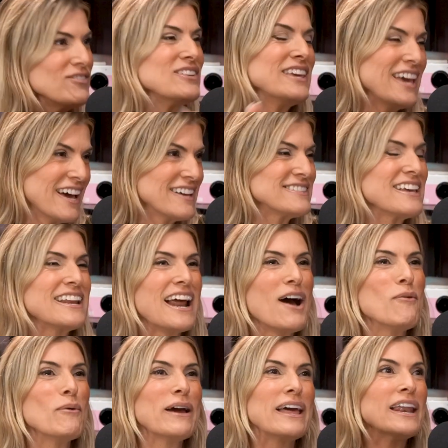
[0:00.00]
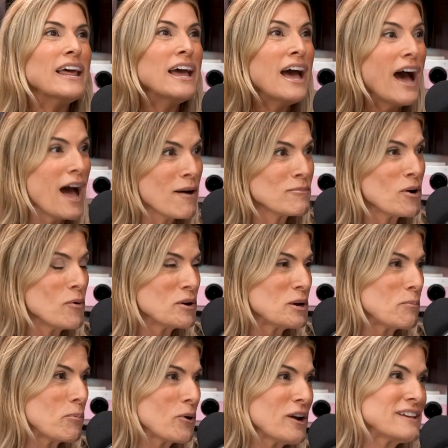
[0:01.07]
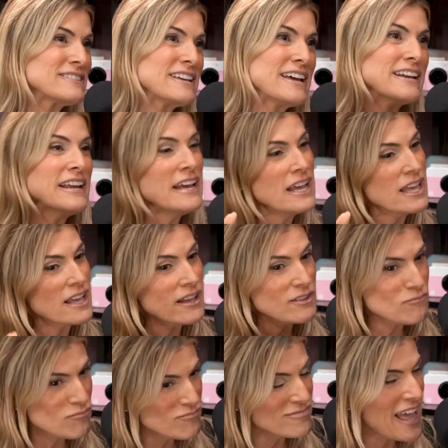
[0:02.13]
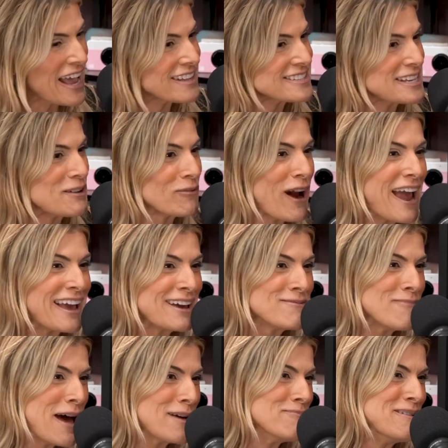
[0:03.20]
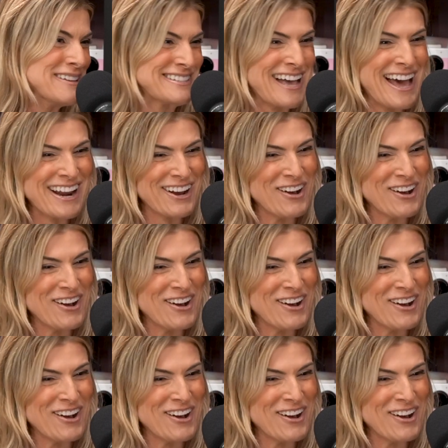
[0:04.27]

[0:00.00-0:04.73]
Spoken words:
yes. And I went, "I'm going to prison." Nancy Reagan made me sign a